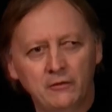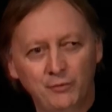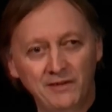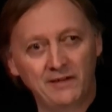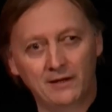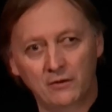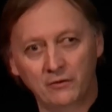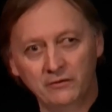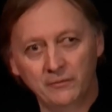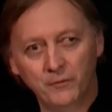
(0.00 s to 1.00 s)

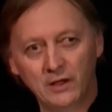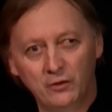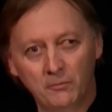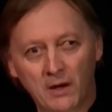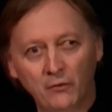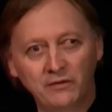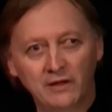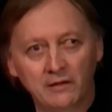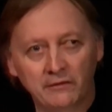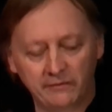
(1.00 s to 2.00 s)
Switzerland, in the
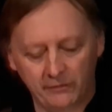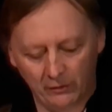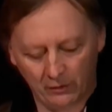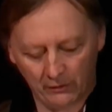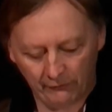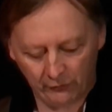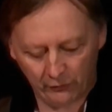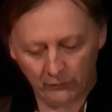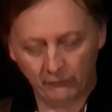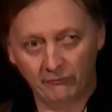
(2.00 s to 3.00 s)
mountains of
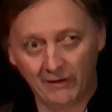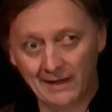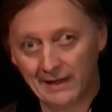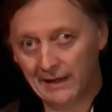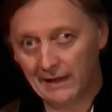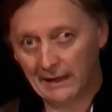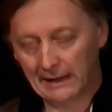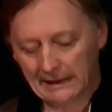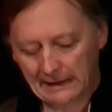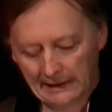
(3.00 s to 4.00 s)
the Valais,
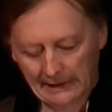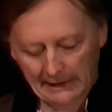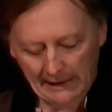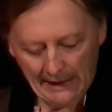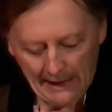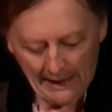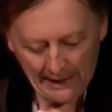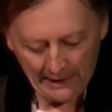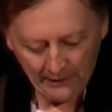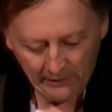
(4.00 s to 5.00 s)

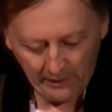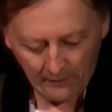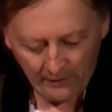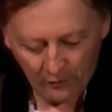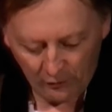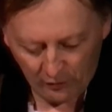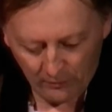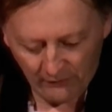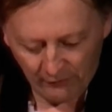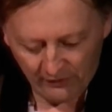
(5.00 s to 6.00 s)
and in October
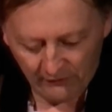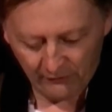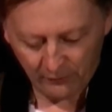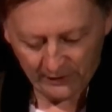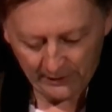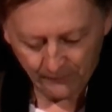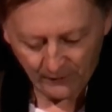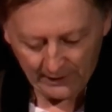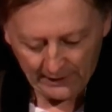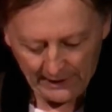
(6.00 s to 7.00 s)
1933.
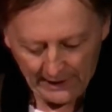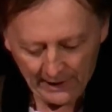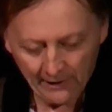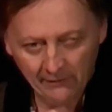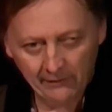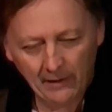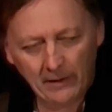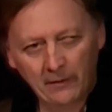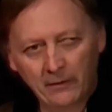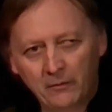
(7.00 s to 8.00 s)

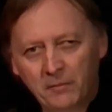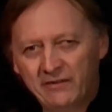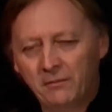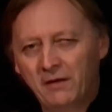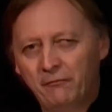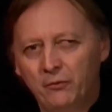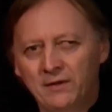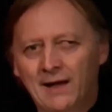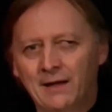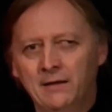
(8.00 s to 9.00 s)
And Benjamin
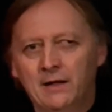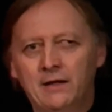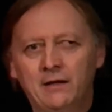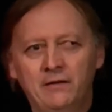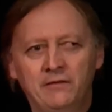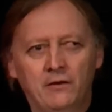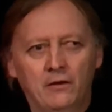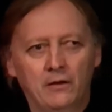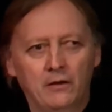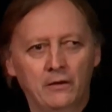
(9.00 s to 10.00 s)
Fondane is
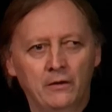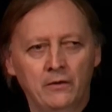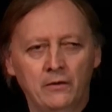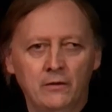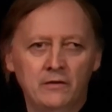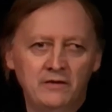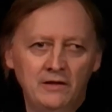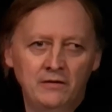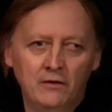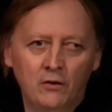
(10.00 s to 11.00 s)

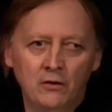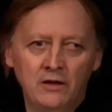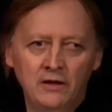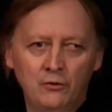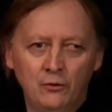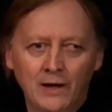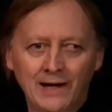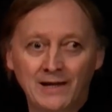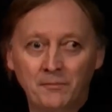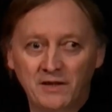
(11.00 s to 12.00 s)
did only the
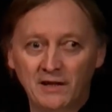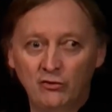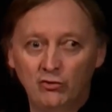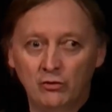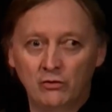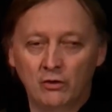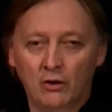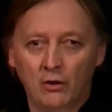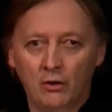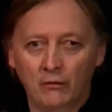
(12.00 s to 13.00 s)
adaptation
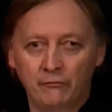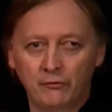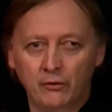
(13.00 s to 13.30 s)
of